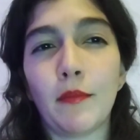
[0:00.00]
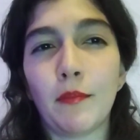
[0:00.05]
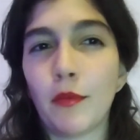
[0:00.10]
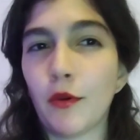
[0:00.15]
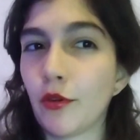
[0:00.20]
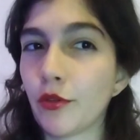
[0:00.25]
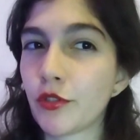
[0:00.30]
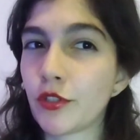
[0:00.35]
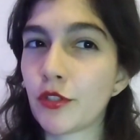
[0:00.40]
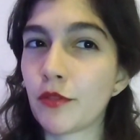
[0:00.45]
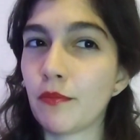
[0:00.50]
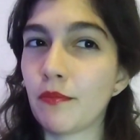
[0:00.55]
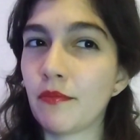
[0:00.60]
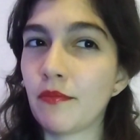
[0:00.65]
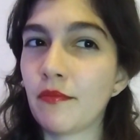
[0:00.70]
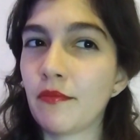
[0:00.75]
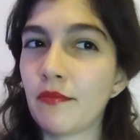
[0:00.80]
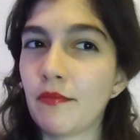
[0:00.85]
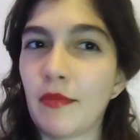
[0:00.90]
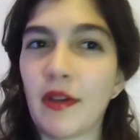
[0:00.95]
imposed
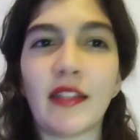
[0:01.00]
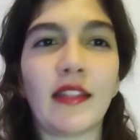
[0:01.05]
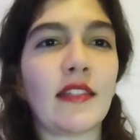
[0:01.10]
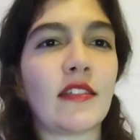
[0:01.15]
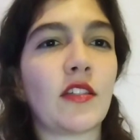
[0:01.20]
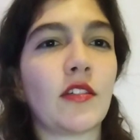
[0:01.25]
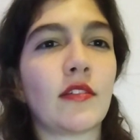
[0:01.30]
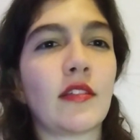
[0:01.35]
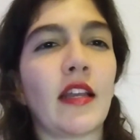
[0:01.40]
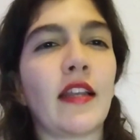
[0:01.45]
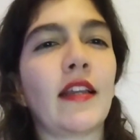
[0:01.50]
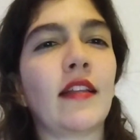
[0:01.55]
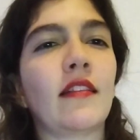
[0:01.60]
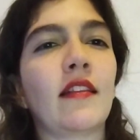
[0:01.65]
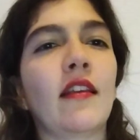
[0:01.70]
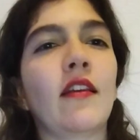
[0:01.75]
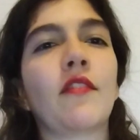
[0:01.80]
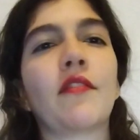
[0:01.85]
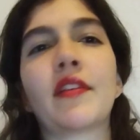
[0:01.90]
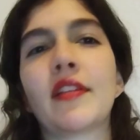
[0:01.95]
by the
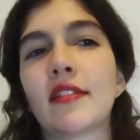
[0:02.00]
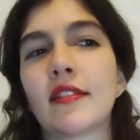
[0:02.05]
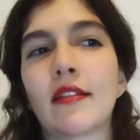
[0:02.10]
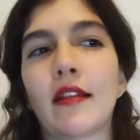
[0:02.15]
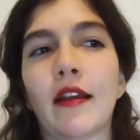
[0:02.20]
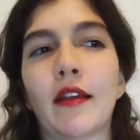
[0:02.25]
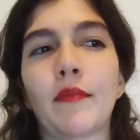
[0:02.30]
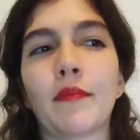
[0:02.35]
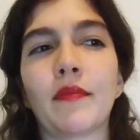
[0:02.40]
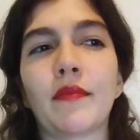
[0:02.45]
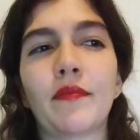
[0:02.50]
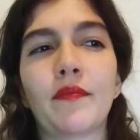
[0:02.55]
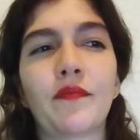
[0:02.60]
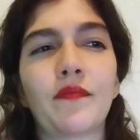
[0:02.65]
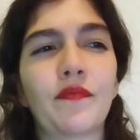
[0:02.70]
society of his time.